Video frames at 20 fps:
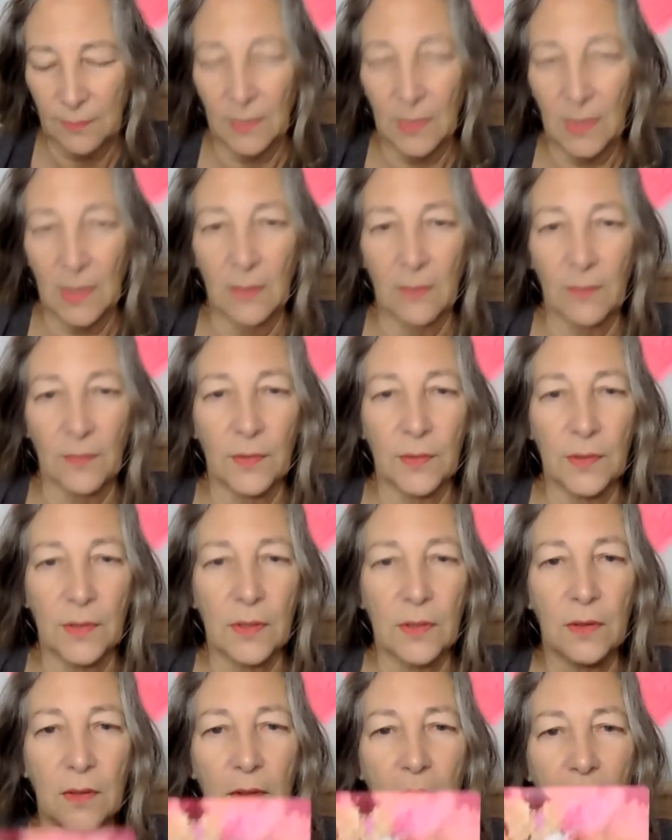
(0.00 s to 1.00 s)
And the first
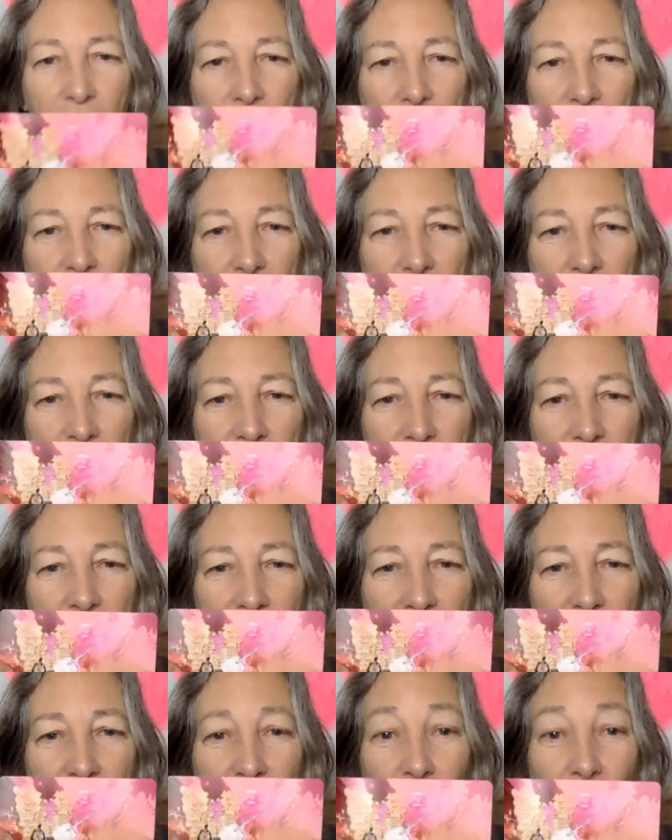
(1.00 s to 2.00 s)
card
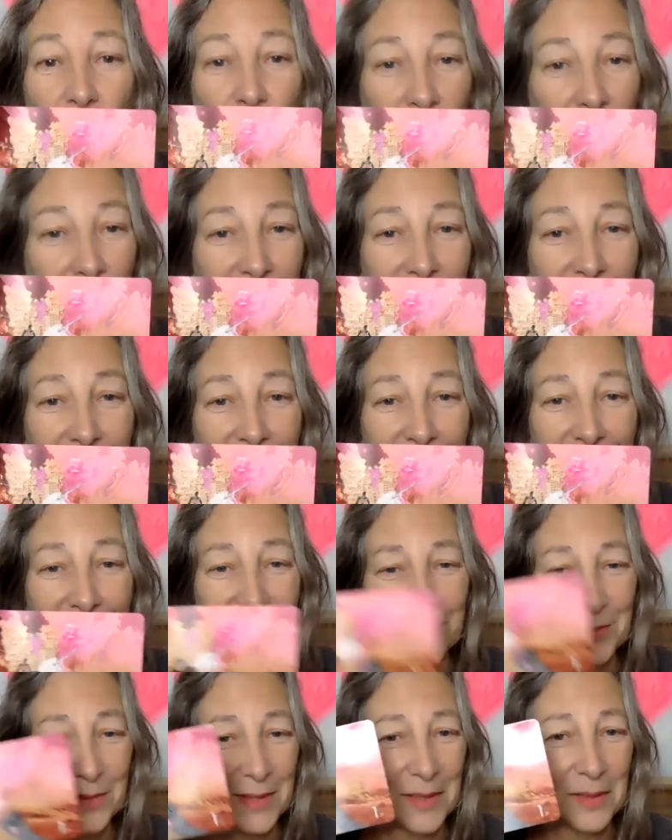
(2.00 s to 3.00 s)
is the One.
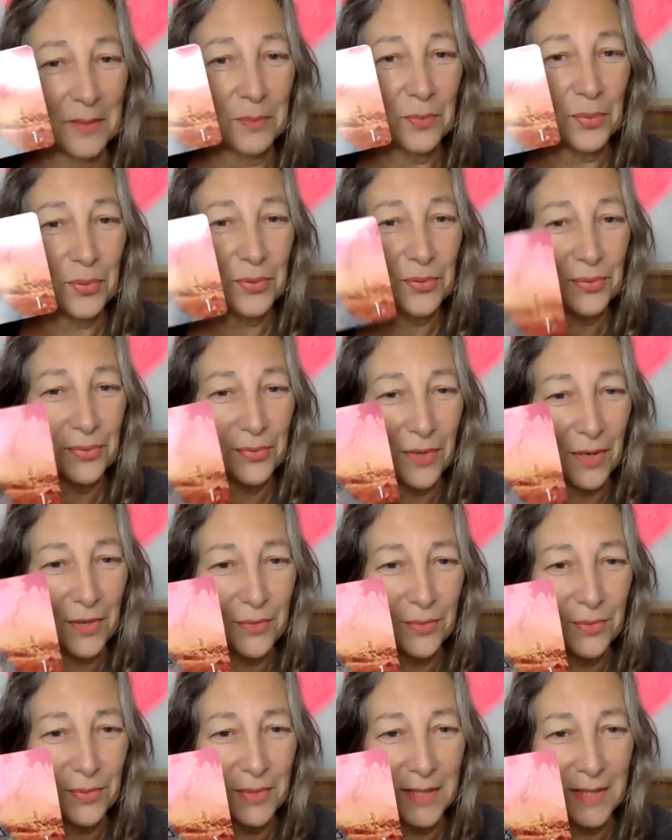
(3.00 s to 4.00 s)
How
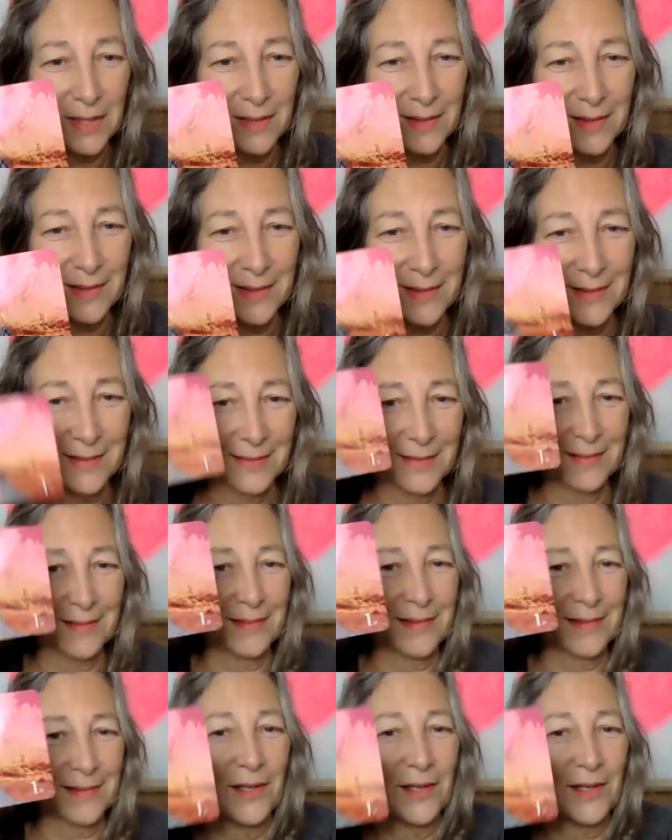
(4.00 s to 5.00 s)
appropriate.
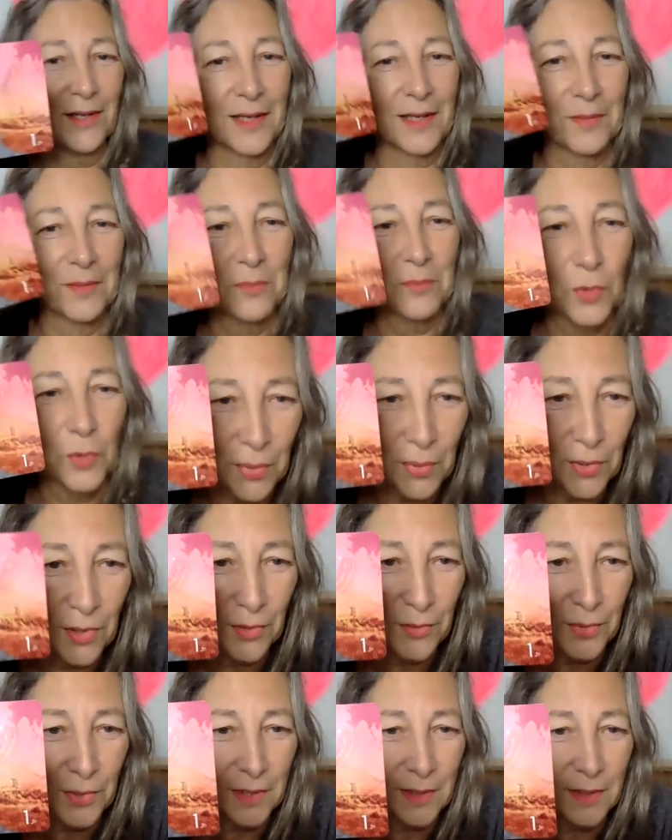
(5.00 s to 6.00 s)
Can't get more
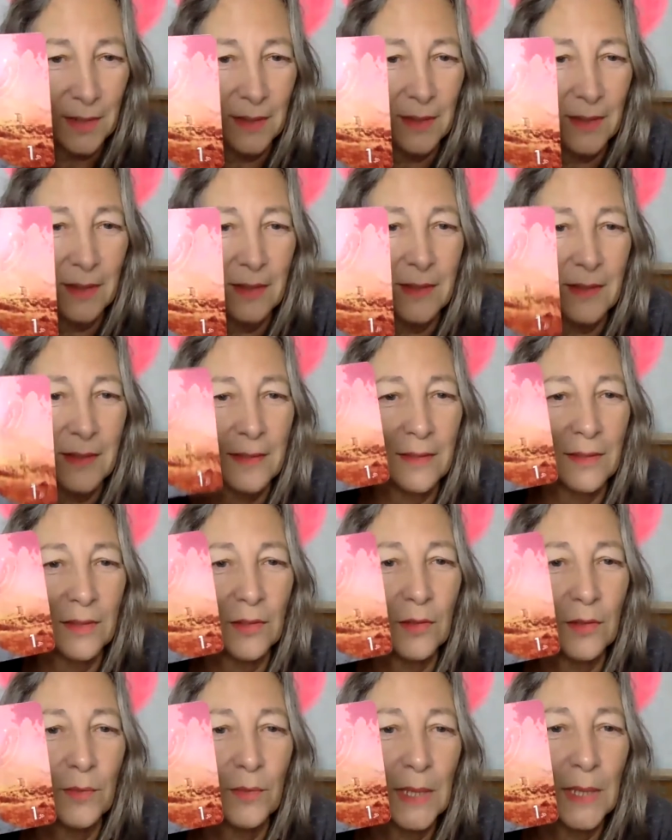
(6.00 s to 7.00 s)
appropriate than this,
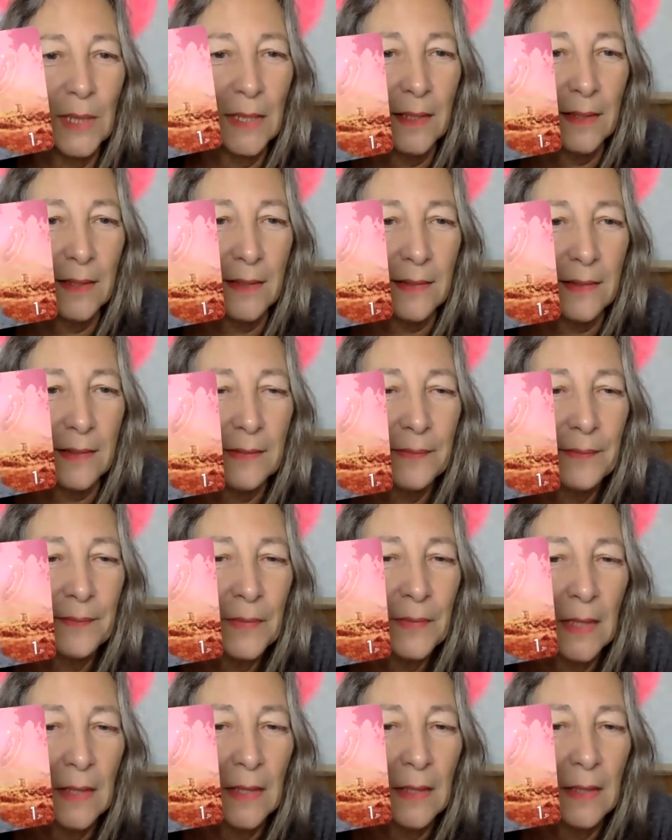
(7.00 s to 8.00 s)
new beginnings.
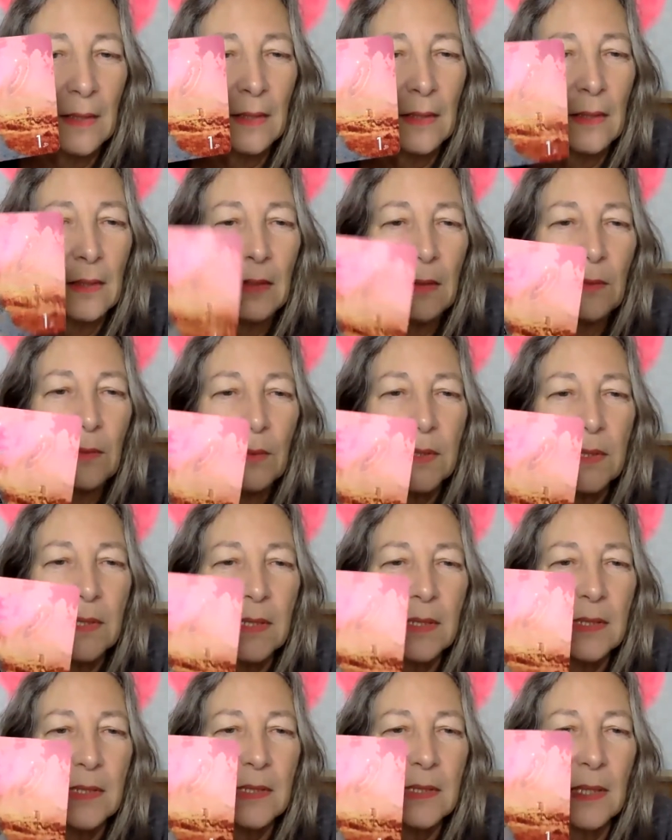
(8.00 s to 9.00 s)
What's
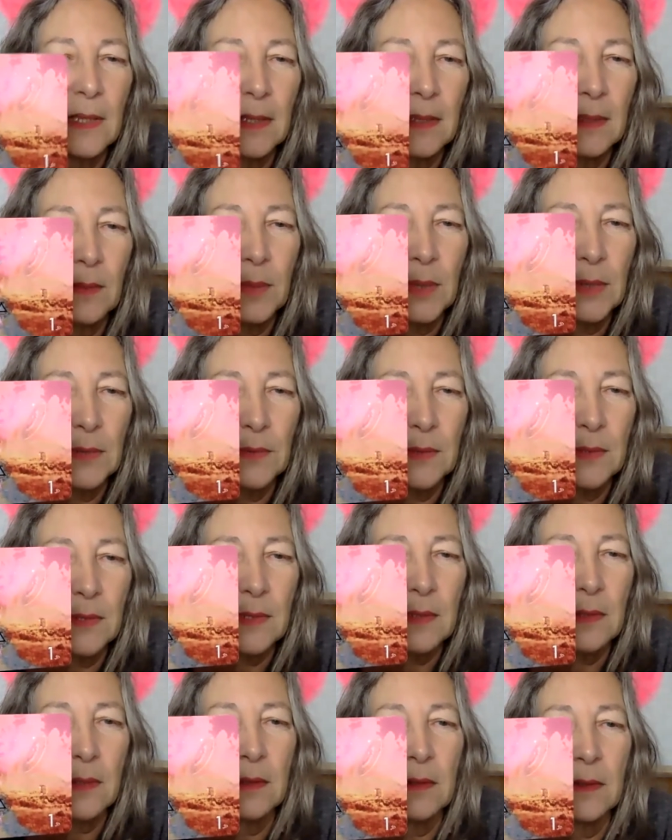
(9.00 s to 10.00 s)
exciting about this
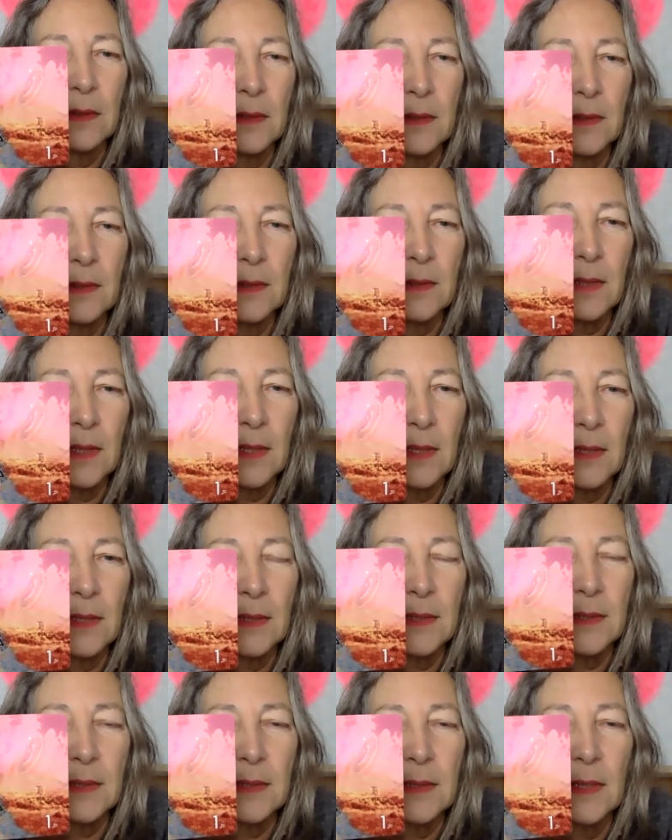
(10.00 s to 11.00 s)
card is that
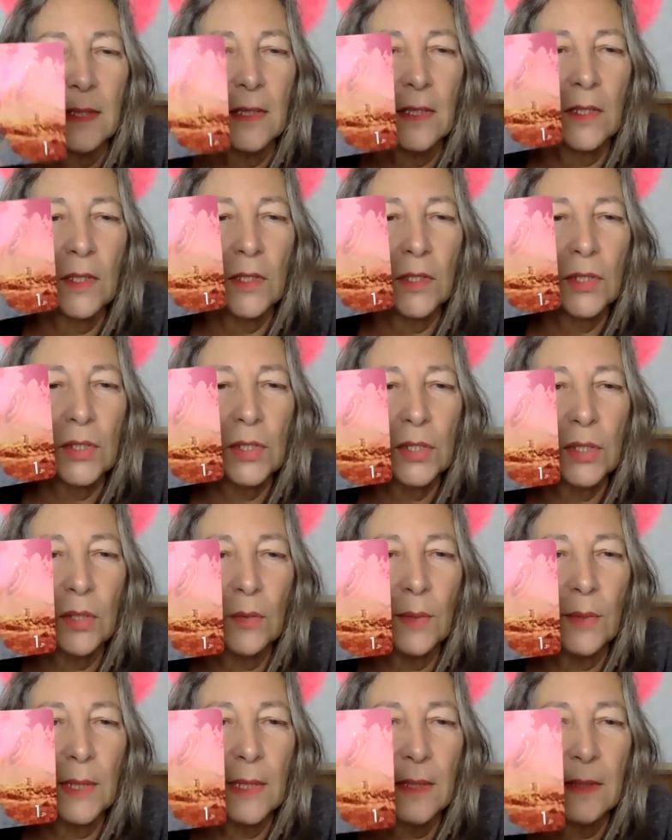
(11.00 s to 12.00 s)
it's
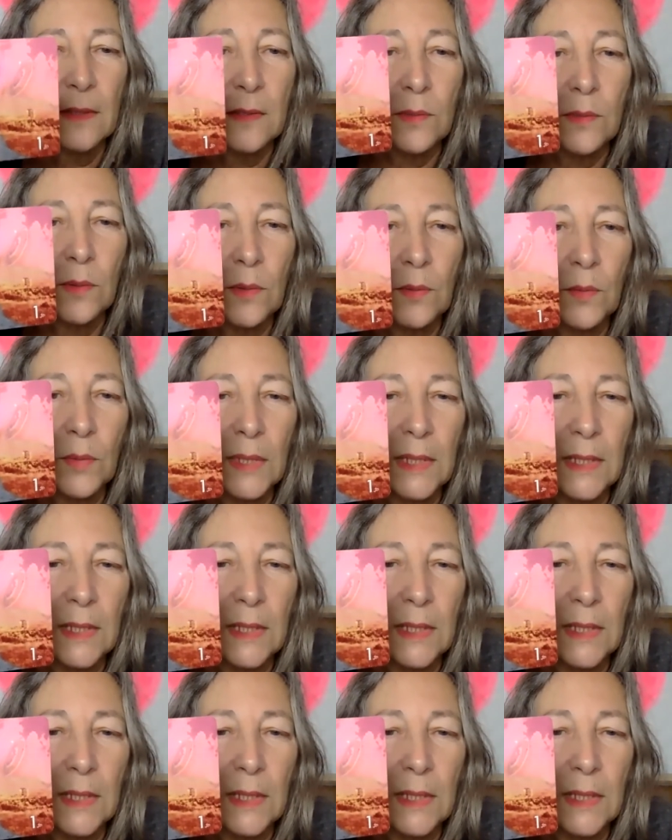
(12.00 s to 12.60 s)
showing us what we